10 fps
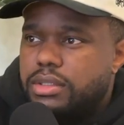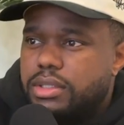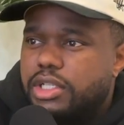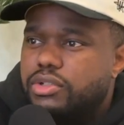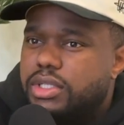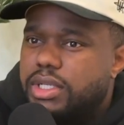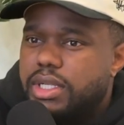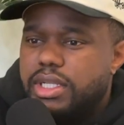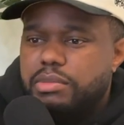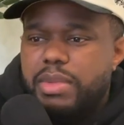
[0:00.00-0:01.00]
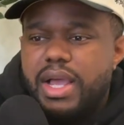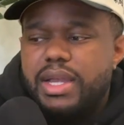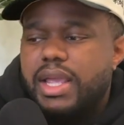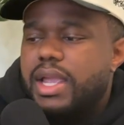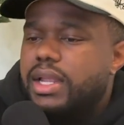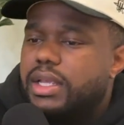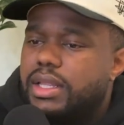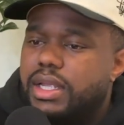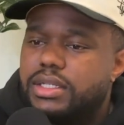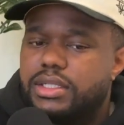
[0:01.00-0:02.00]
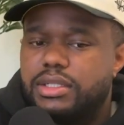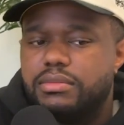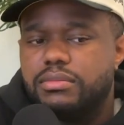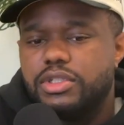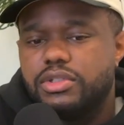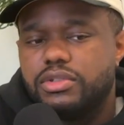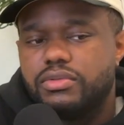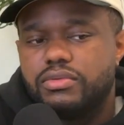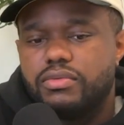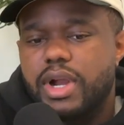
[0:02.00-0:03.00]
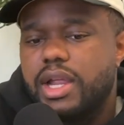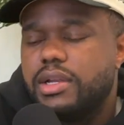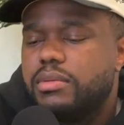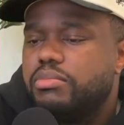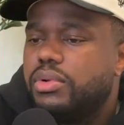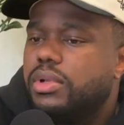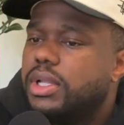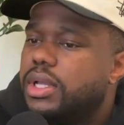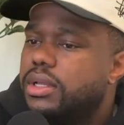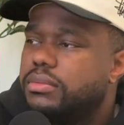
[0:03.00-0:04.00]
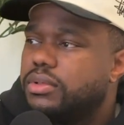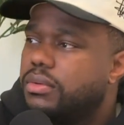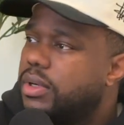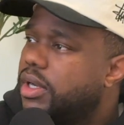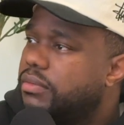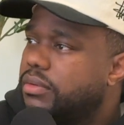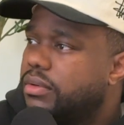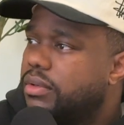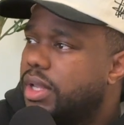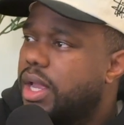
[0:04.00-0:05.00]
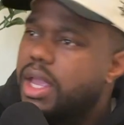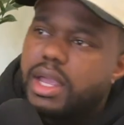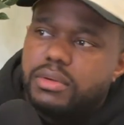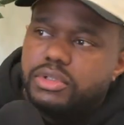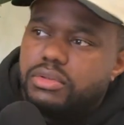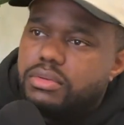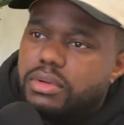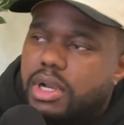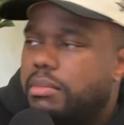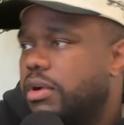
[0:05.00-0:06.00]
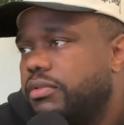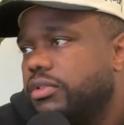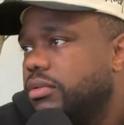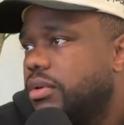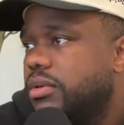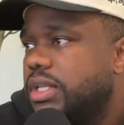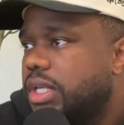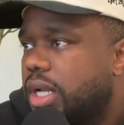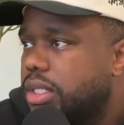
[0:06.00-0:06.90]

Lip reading: like you said, the spontaneity, like just them just random pull ups or whatever. Or like, hey, what you doing? I'm over on this side of